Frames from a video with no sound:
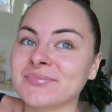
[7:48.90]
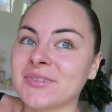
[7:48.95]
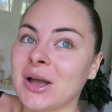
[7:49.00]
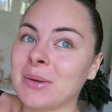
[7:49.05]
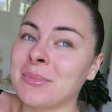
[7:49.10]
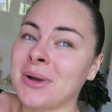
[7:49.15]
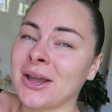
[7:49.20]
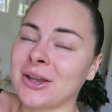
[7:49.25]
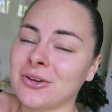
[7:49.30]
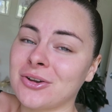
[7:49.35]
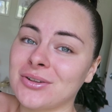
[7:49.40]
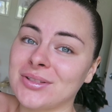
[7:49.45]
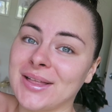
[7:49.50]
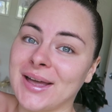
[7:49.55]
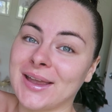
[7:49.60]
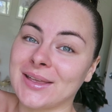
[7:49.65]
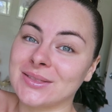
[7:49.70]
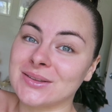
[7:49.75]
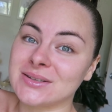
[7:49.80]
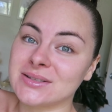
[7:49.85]
I might go
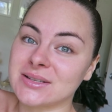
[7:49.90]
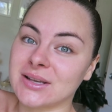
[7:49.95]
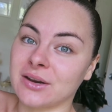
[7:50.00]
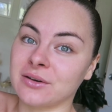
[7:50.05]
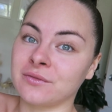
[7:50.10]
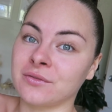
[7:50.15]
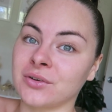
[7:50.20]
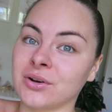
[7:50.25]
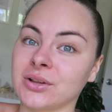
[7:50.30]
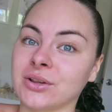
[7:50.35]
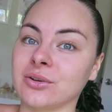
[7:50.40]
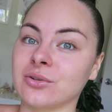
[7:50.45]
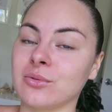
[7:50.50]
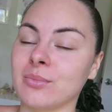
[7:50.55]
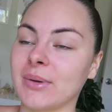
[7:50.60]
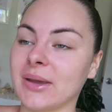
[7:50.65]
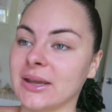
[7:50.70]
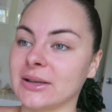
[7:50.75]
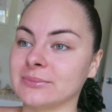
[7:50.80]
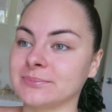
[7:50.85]
lay in the sun for a little
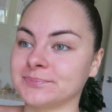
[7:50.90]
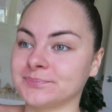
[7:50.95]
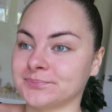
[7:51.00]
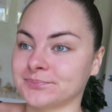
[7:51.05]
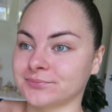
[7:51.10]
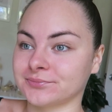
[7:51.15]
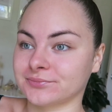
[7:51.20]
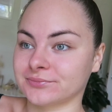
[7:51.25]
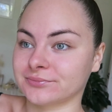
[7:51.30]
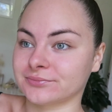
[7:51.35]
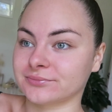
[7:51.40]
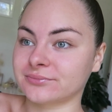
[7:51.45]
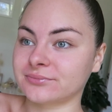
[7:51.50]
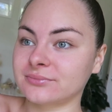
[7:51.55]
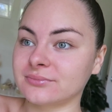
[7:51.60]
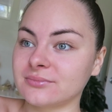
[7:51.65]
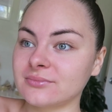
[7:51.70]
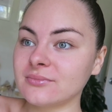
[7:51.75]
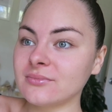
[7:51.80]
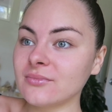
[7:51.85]
bit.
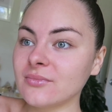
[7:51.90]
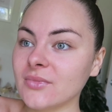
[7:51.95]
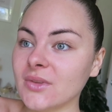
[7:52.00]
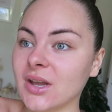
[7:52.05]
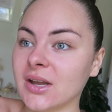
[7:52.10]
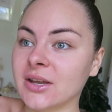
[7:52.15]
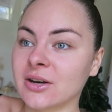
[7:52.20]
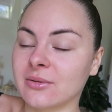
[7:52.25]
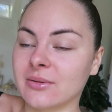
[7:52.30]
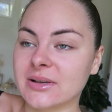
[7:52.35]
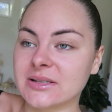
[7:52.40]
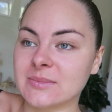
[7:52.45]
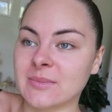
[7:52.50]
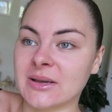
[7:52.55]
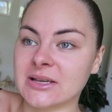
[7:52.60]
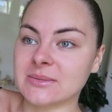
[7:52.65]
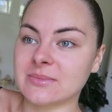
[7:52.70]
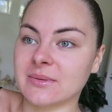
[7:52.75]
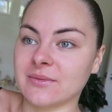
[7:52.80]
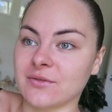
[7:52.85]
It always
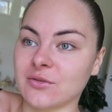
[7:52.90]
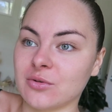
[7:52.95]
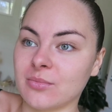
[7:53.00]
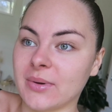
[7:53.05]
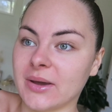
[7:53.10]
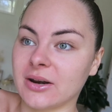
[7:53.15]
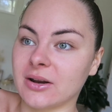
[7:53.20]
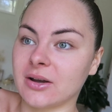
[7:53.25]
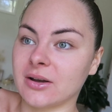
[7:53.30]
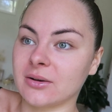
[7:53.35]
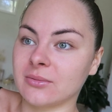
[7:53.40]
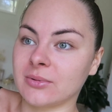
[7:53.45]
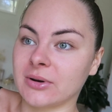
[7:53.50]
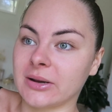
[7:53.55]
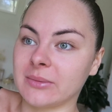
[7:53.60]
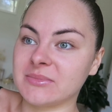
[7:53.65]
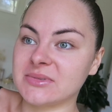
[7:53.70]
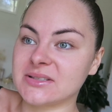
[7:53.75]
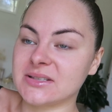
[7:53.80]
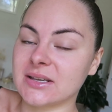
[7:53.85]
makes me feel better when
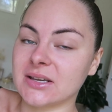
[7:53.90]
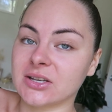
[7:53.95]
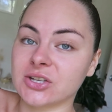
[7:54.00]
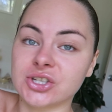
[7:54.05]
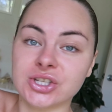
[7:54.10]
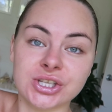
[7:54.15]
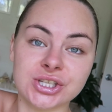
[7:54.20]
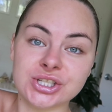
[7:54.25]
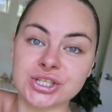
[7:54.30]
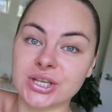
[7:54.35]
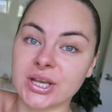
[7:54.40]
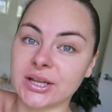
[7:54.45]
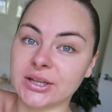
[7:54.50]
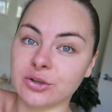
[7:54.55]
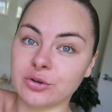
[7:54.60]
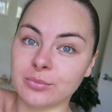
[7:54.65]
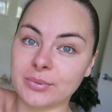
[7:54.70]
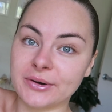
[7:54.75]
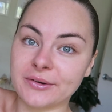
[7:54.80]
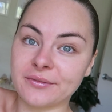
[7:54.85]
I'm sick. Just get a
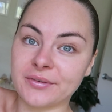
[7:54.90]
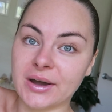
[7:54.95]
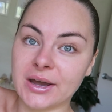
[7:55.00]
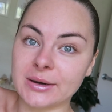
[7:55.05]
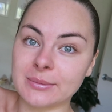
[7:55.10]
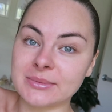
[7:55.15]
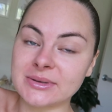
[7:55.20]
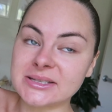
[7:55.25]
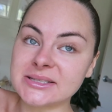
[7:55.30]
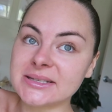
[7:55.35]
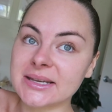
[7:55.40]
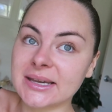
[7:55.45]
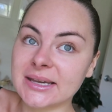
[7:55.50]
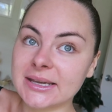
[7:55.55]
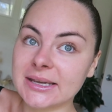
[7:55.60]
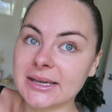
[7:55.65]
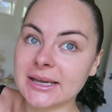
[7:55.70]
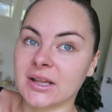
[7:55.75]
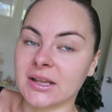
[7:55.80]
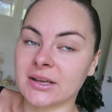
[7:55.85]
little bit of vitamin
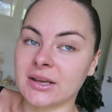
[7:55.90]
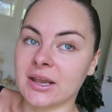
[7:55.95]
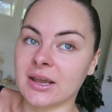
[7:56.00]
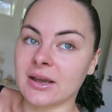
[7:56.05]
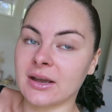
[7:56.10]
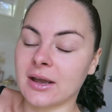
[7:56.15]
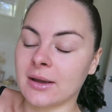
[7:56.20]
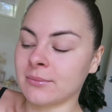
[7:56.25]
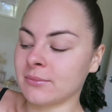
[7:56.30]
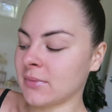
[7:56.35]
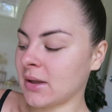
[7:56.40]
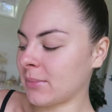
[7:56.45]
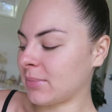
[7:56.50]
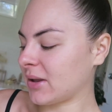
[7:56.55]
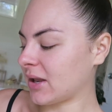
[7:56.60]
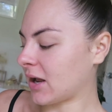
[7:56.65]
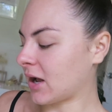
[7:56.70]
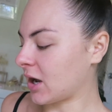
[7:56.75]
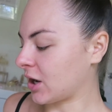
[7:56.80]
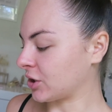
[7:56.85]
D. And yeah, I'm a
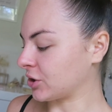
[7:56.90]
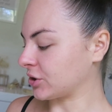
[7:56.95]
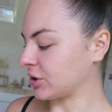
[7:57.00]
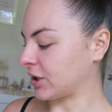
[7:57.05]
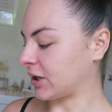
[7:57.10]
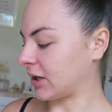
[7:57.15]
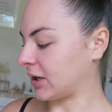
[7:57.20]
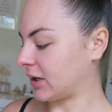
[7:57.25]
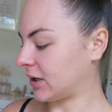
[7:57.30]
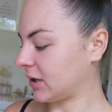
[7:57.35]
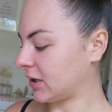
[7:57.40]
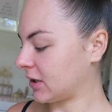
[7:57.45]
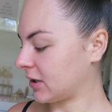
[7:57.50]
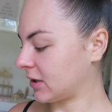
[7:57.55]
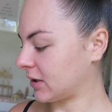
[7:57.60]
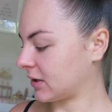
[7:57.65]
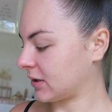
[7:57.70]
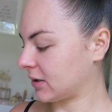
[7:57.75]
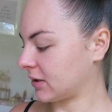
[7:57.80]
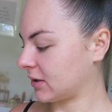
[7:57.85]
bit hungry.
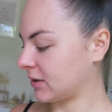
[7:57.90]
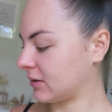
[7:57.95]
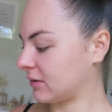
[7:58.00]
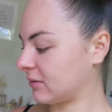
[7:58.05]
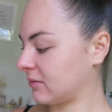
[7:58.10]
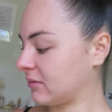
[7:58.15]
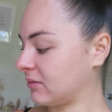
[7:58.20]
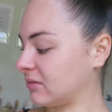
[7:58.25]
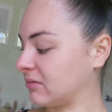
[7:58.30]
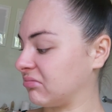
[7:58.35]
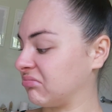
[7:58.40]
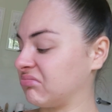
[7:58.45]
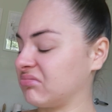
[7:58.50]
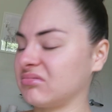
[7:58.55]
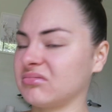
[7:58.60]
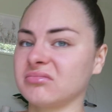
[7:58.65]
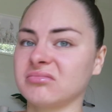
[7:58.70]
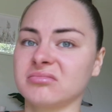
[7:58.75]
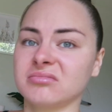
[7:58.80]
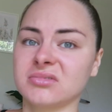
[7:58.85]
Whoa,
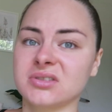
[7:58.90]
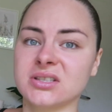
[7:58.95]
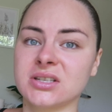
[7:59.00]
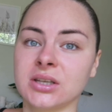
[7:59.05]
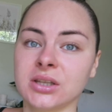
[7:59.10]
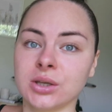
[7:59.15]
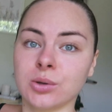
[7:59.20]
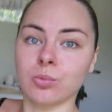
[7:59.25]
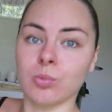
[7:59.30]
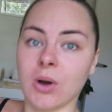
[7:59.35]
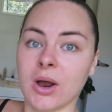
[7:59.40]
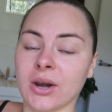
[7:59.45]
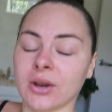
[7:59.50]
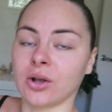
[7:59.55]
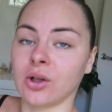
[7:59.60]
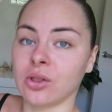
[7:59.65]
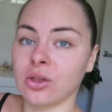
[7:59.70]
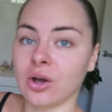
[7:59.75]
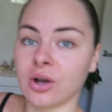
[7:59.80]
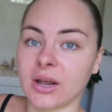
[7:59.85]
it's nearly 1
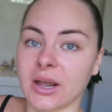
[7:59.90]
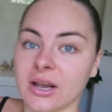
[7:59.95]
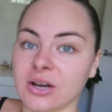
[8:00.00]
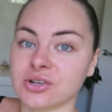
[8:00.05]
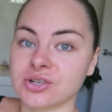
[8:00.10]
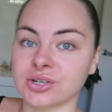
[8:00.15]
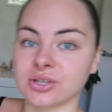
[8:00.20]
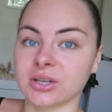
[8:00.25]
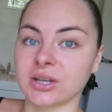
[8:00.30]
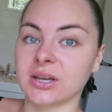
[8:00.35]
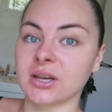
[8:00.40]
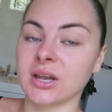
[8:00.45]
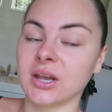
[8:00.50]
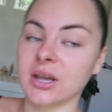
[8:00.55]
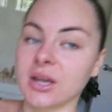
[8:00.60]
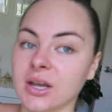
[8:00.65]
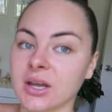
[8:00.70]
o'clock actually.